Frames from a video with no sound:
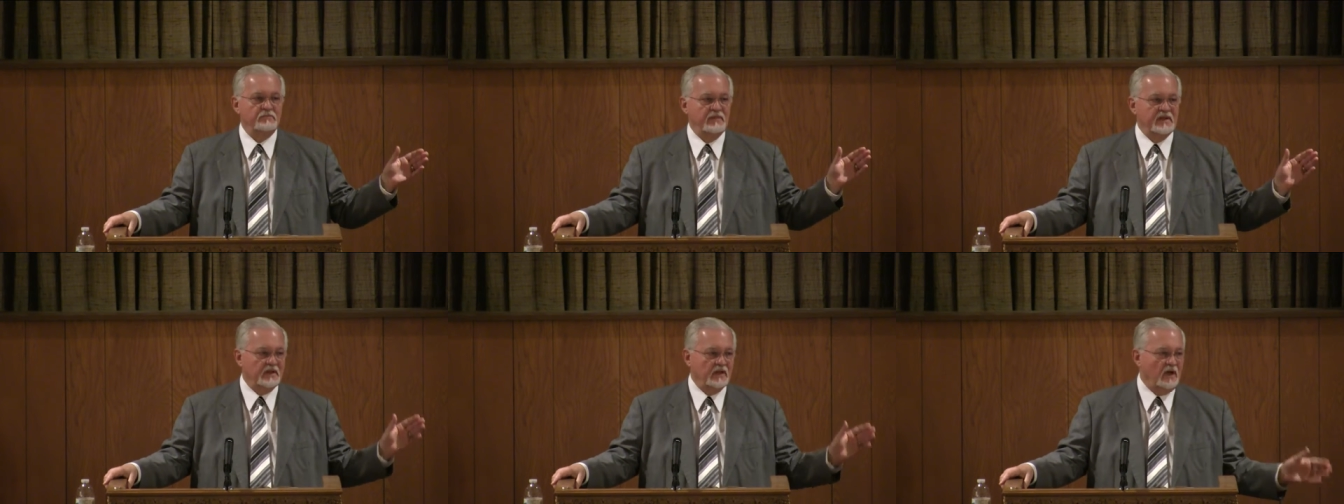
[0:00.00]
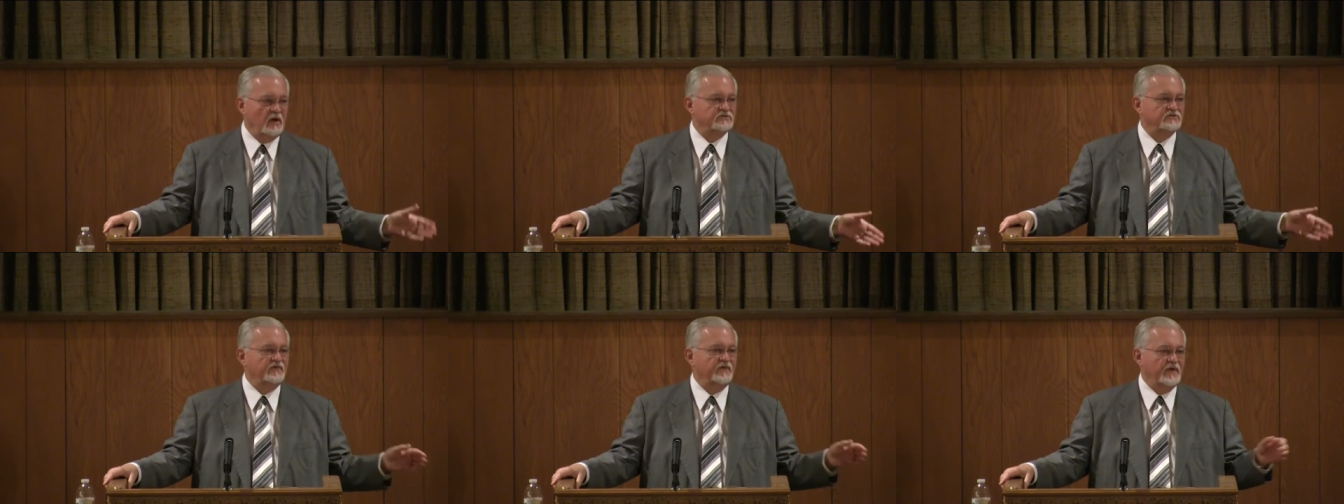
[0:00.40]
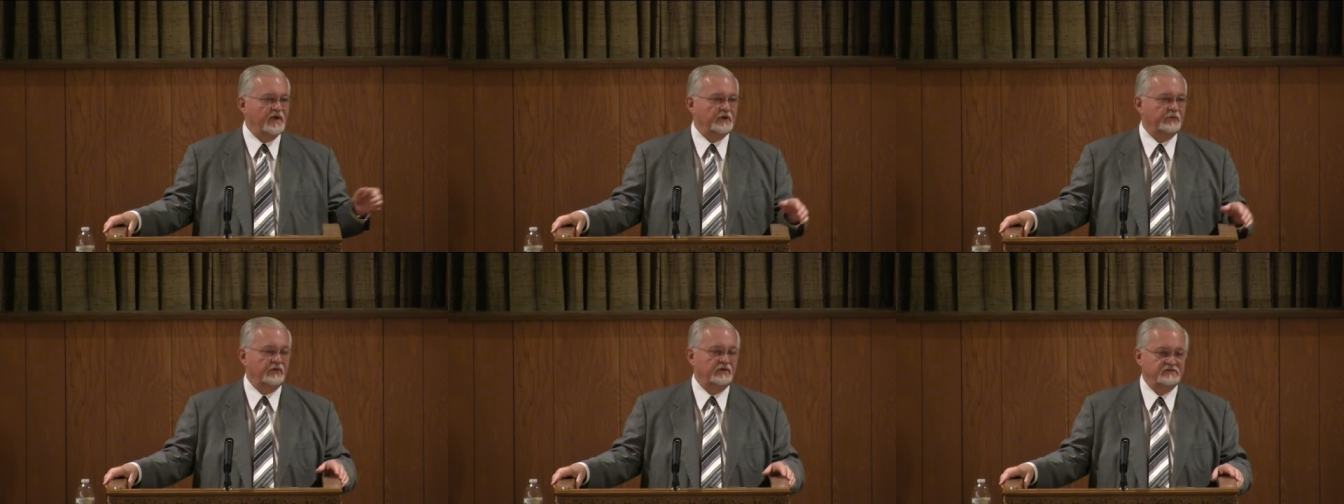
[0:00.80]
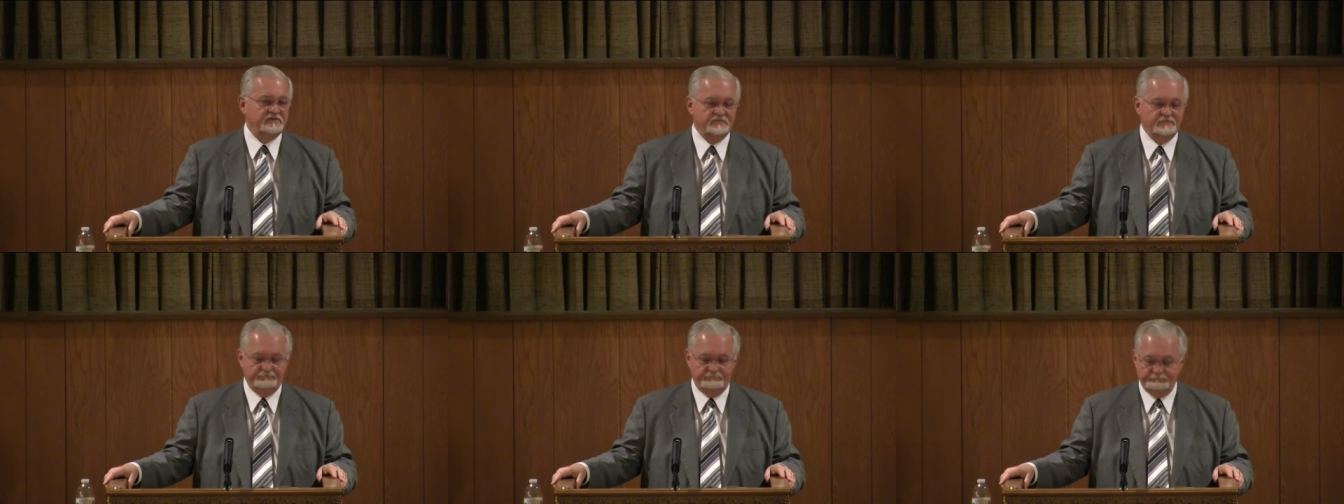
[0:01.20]
because of their
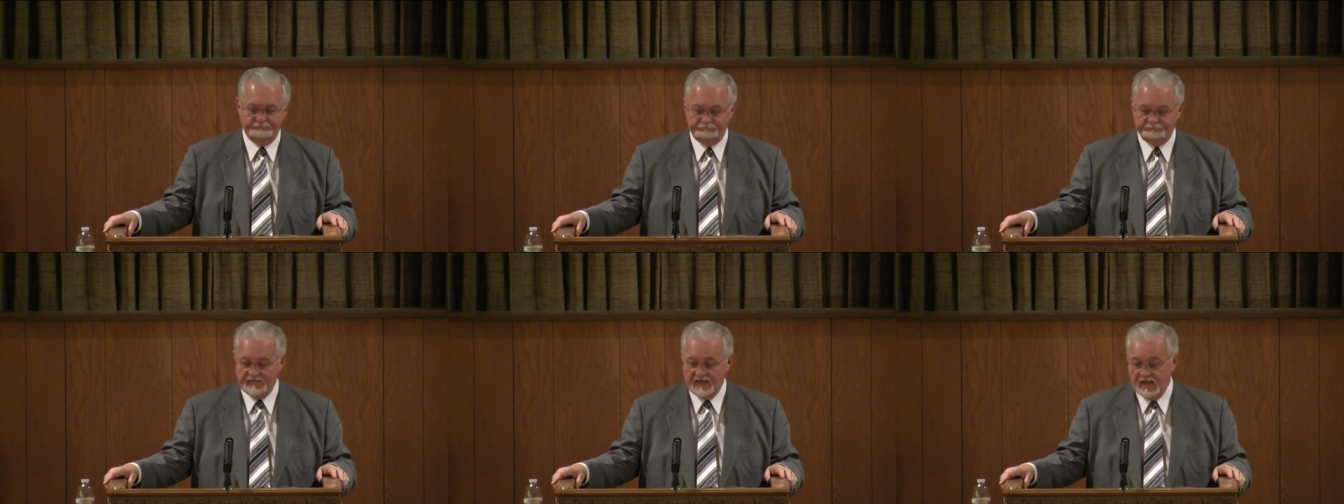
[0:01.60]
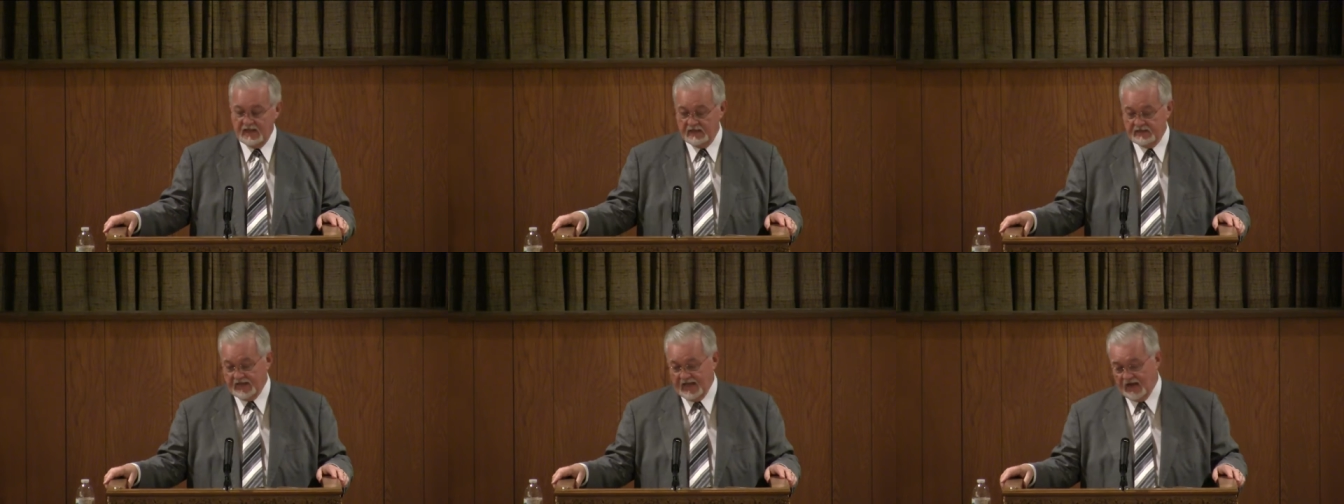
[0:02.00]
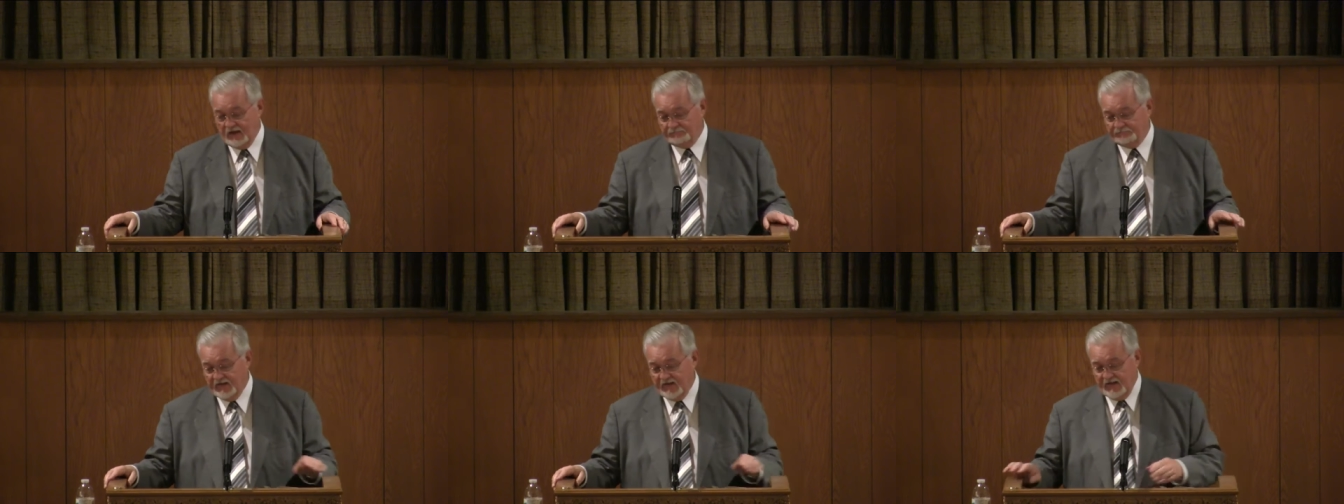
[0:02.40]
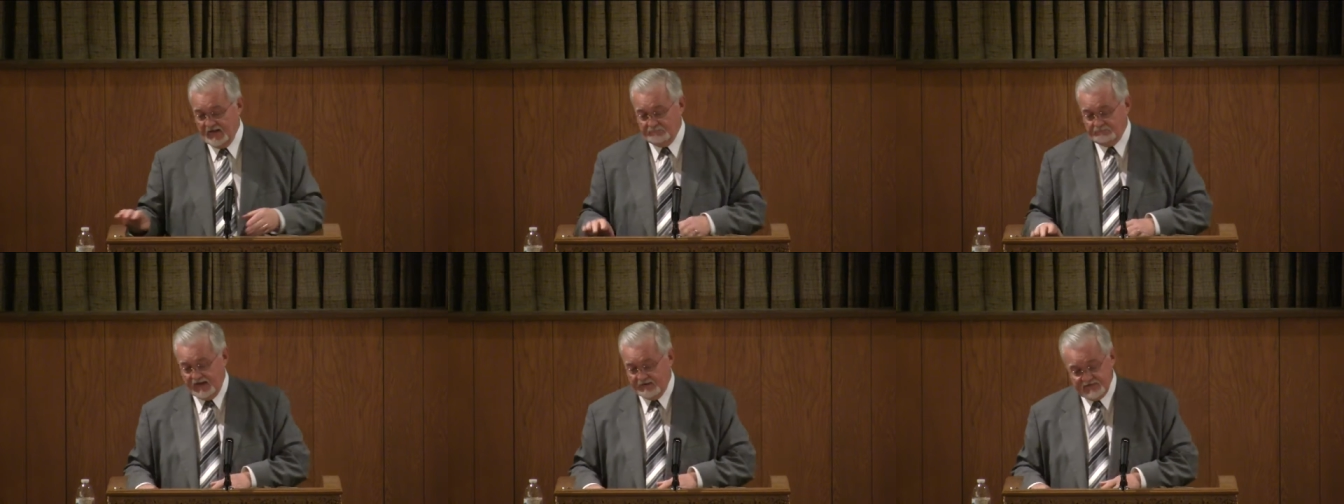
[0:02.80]
ignorance. Now,
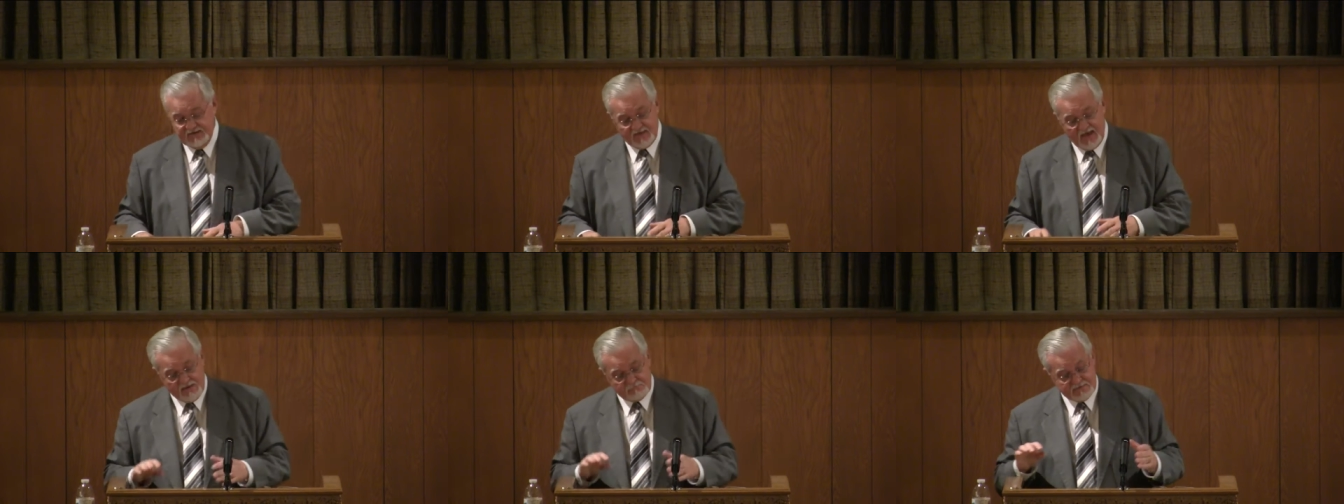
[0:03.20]
it may be they haven't